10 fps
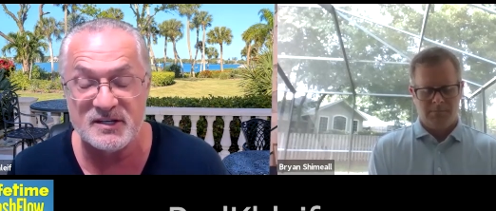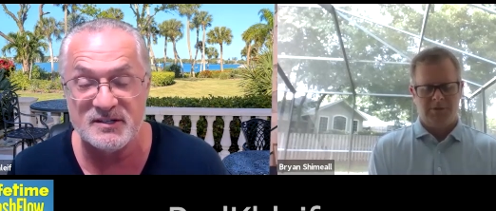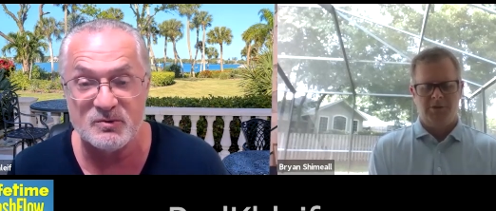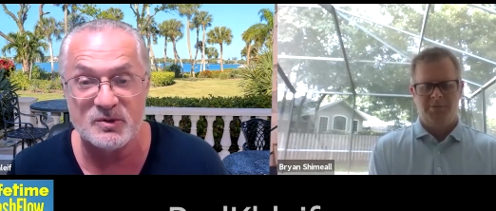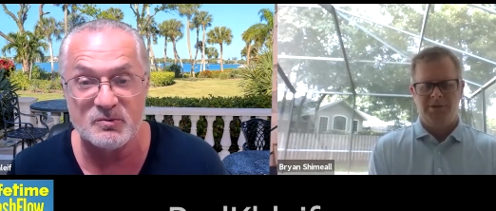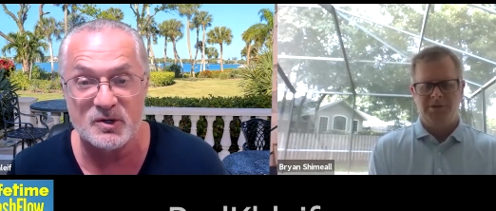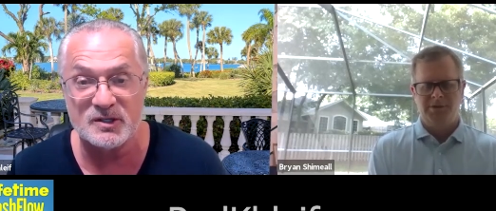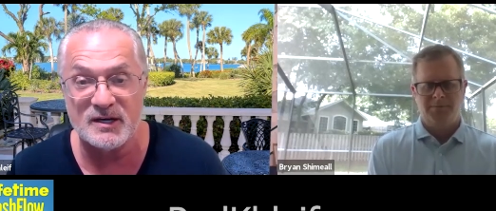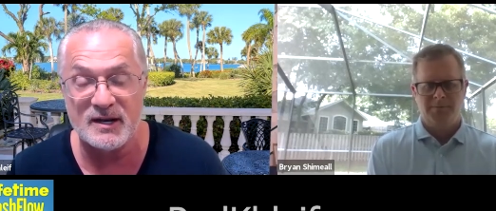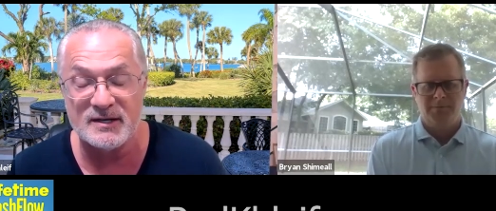Speaker 1: I know Good we're
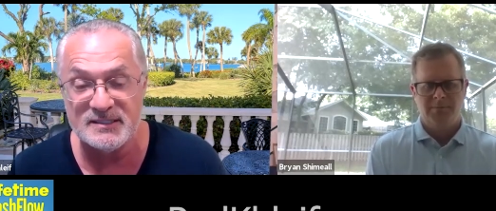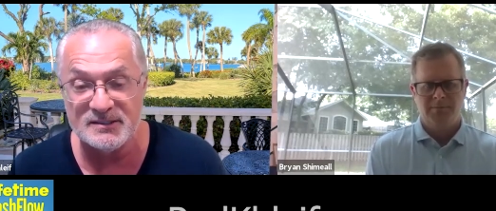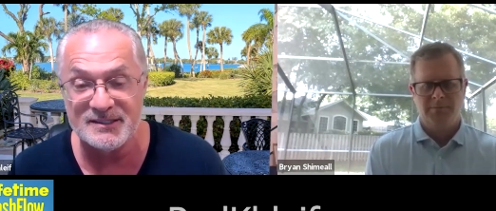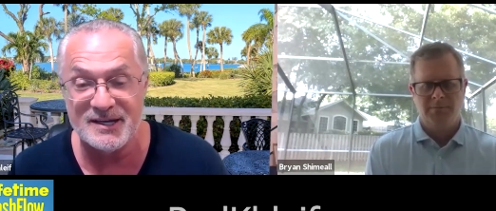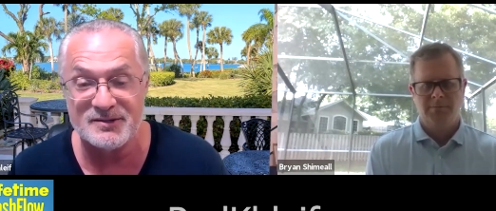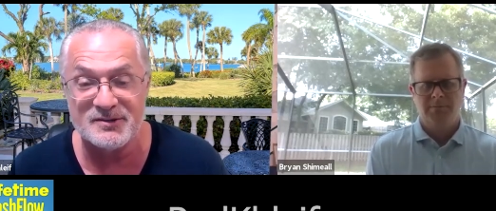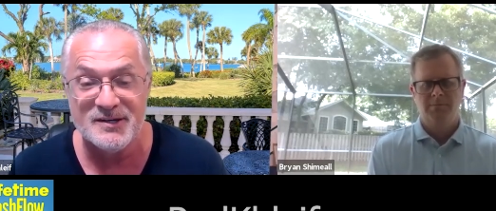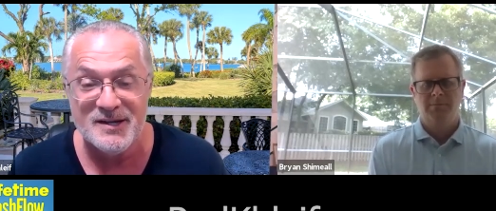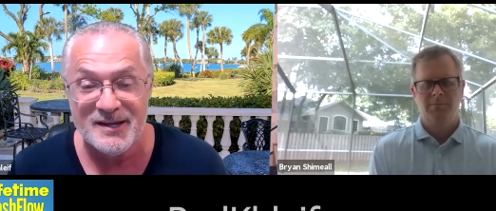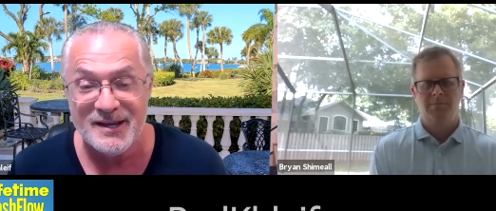working you. on a deal
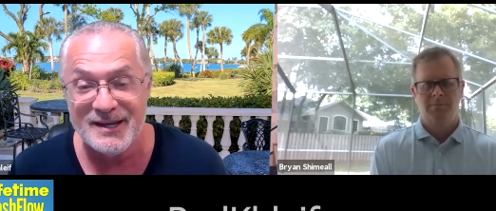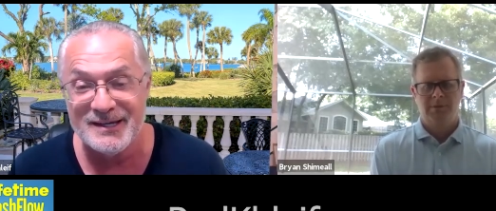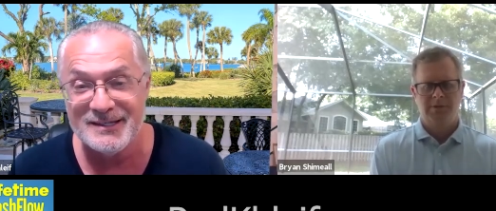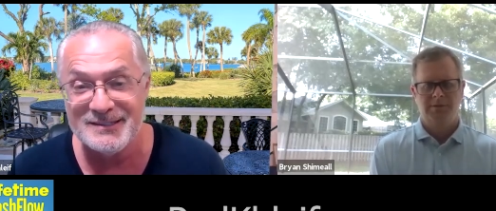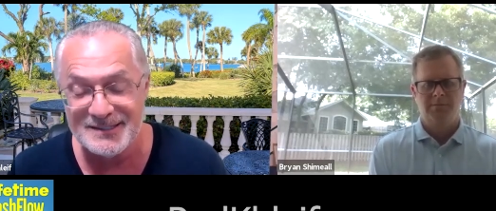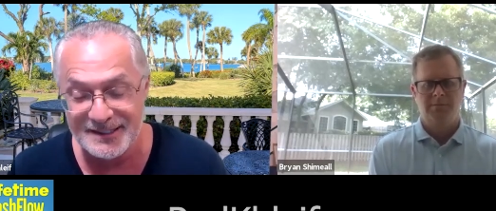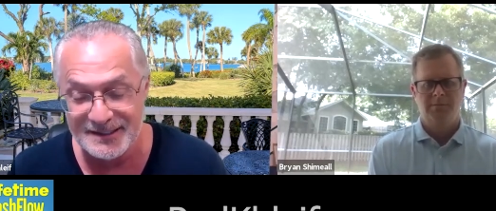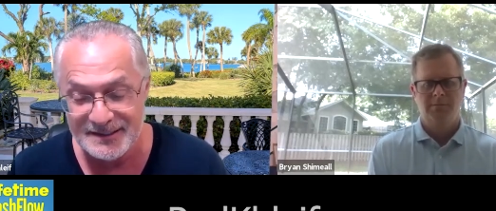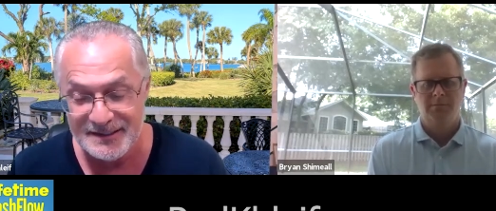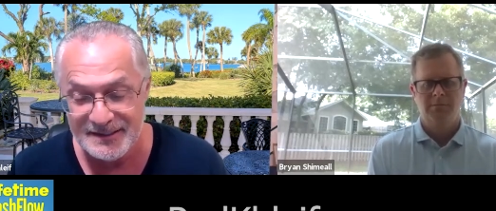together, and
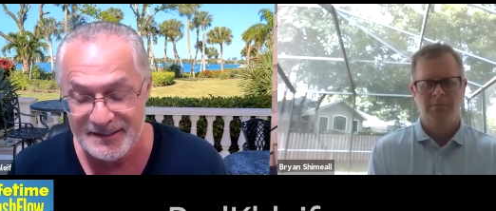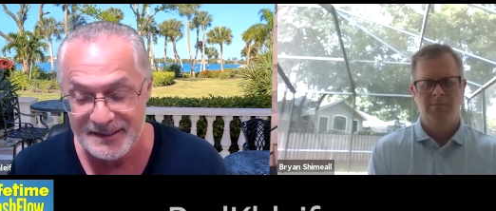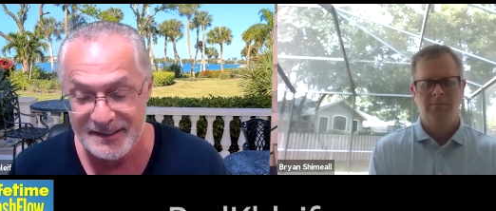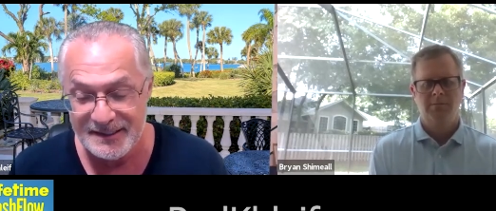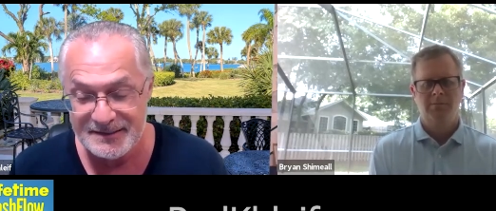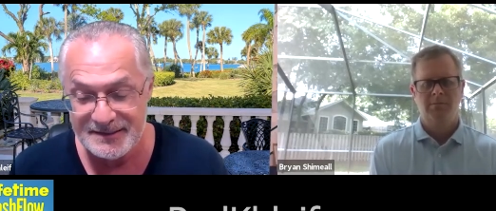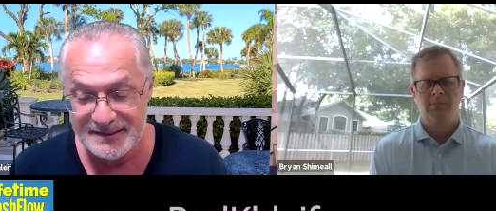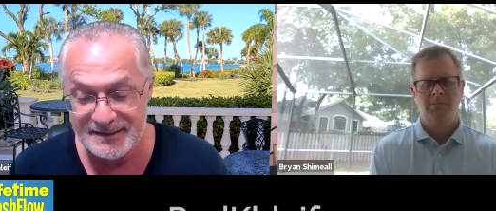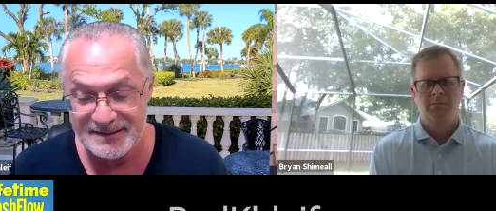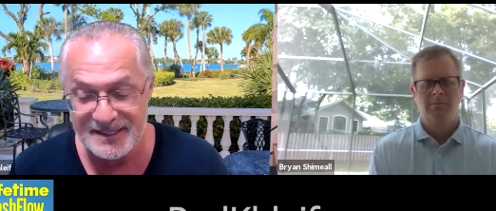uh, and
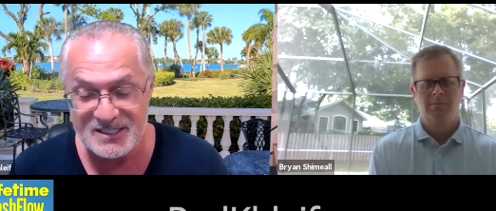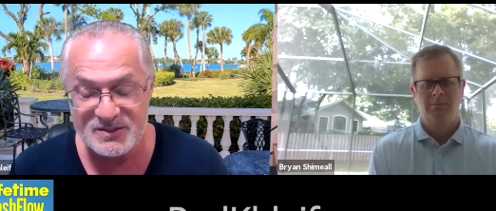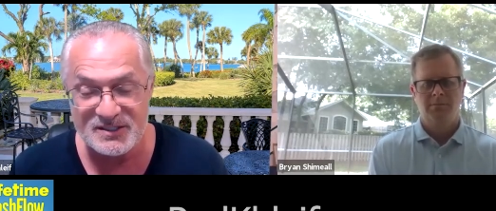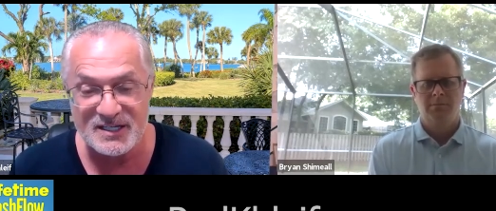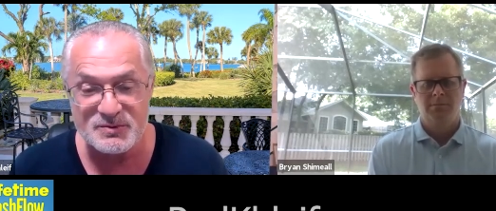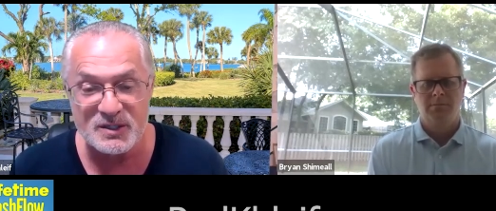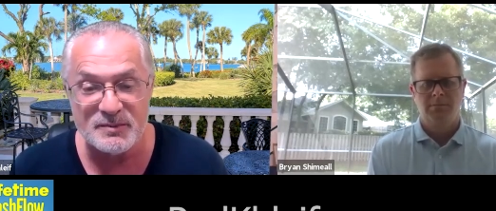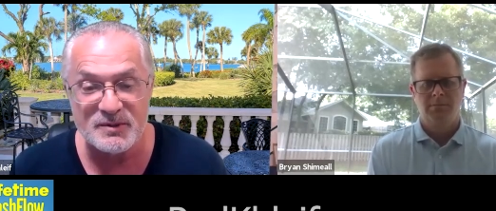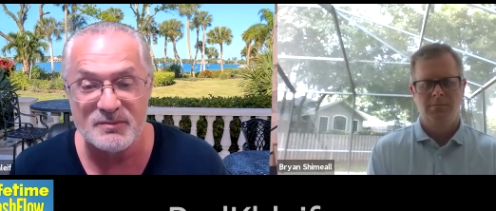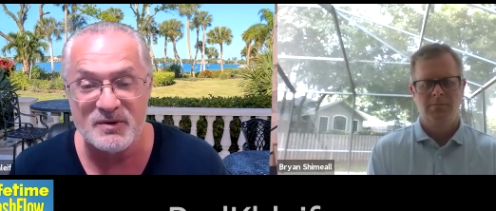uh, thanks thanks for
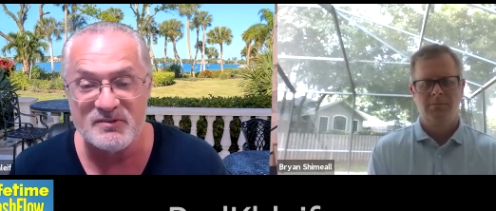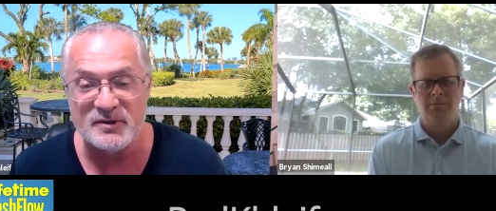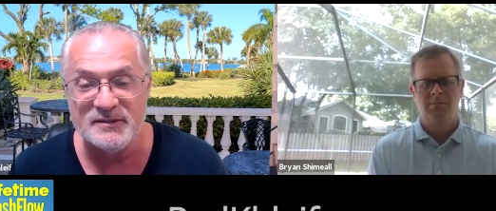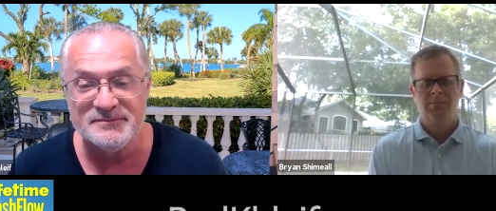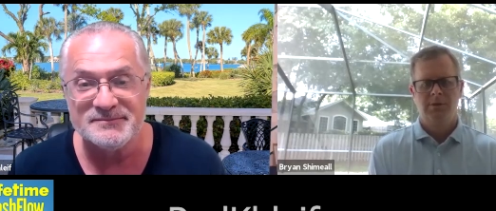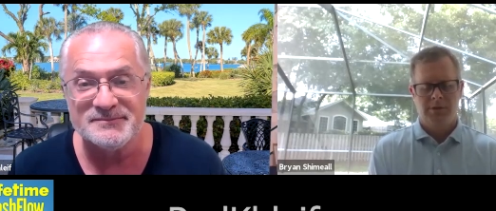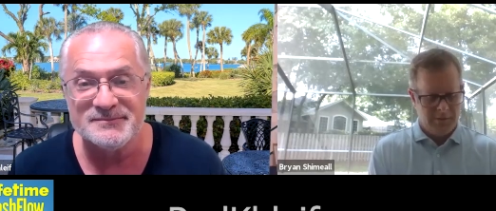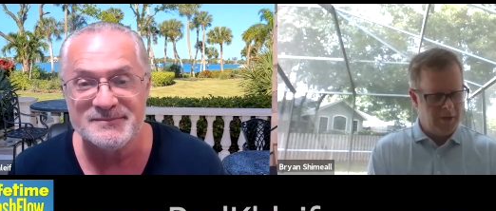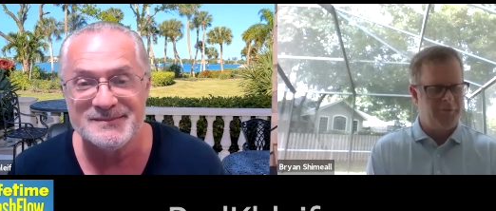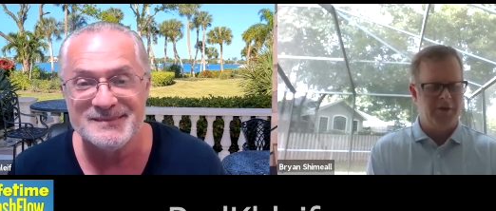coming on, my friend.
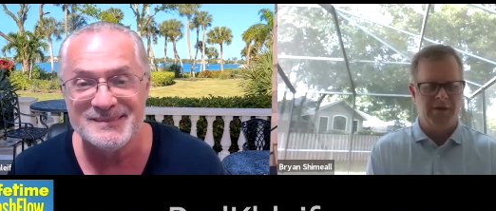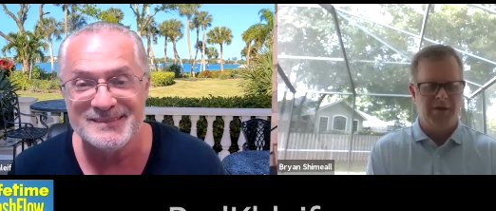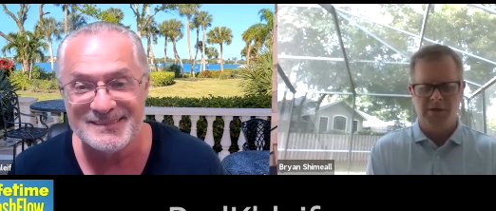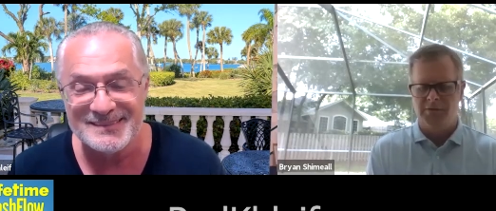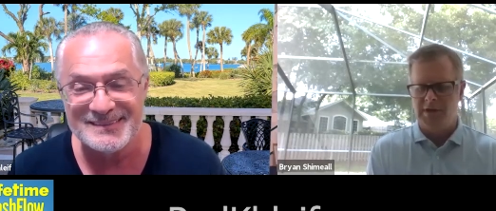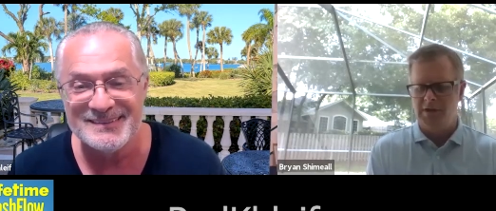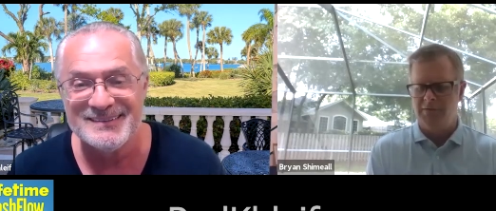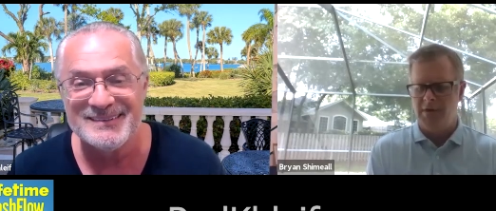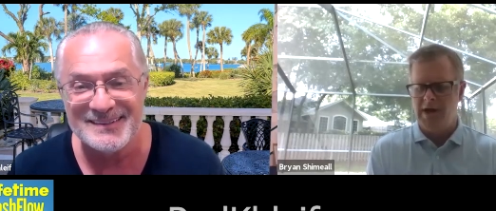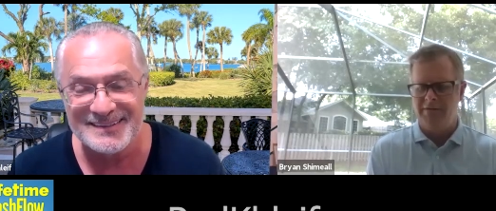
Speaker 2: No, thank you, thank
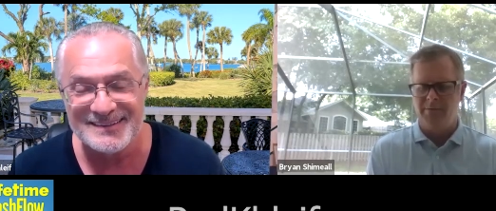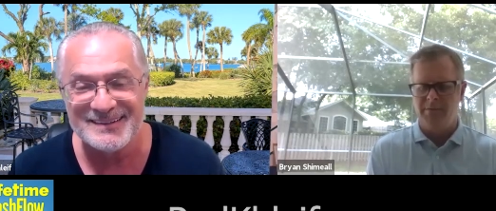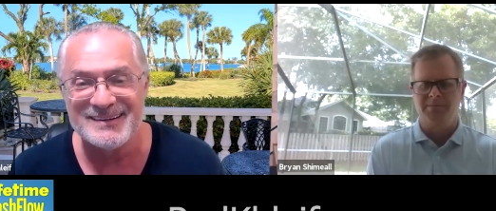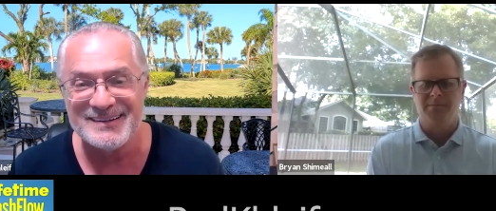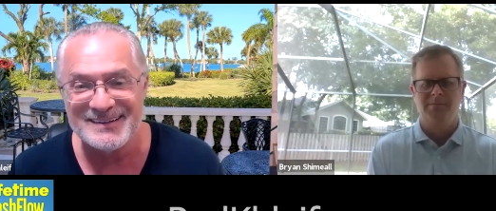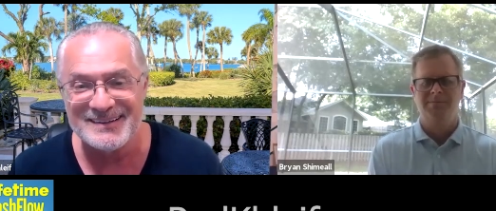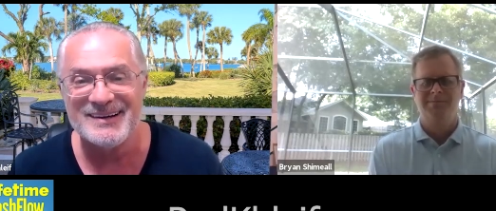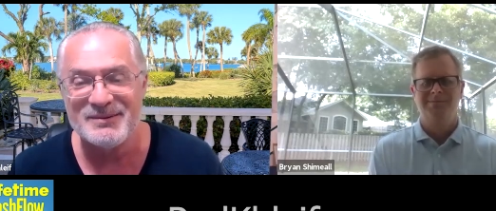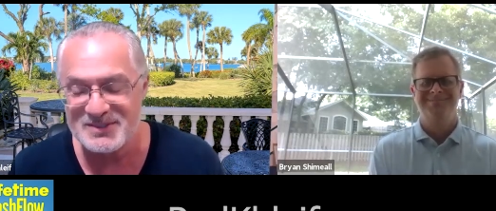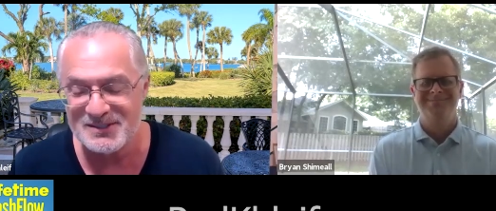you for having me.
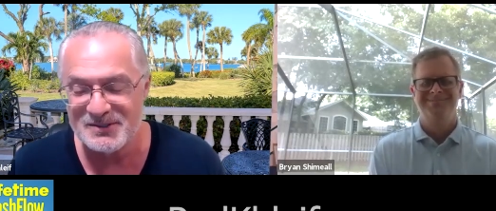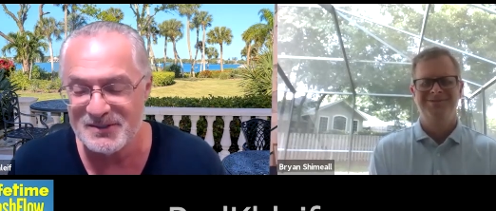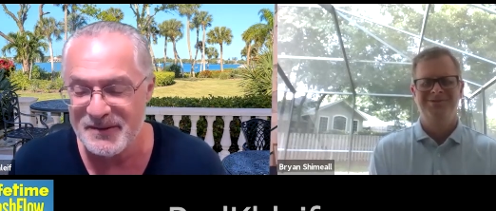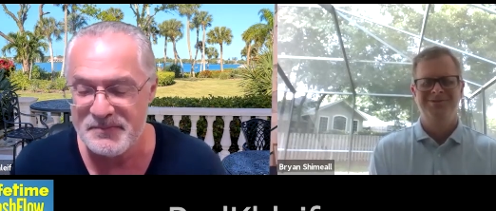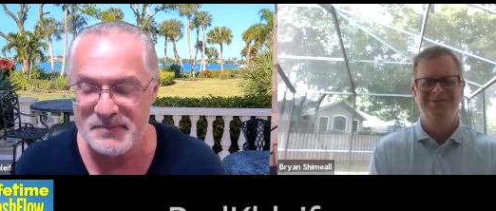Absolutely.